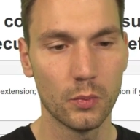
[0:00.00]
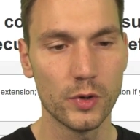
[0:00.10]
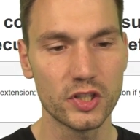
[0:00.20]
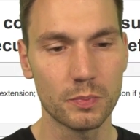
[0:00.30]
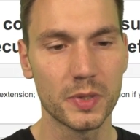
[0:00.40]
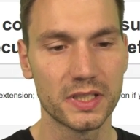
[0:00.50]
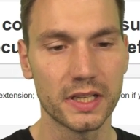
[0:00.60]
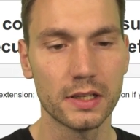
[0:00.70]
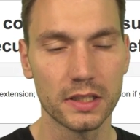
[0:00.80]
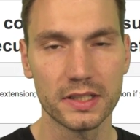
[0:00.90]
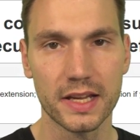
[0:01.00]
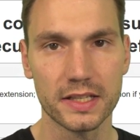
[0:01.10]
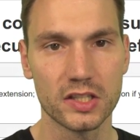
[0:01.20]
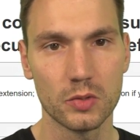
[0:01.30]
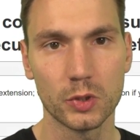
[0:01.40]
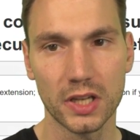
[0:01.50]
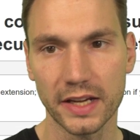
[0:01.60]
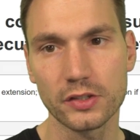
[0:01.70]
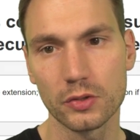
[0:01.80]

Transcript: which particular test you would like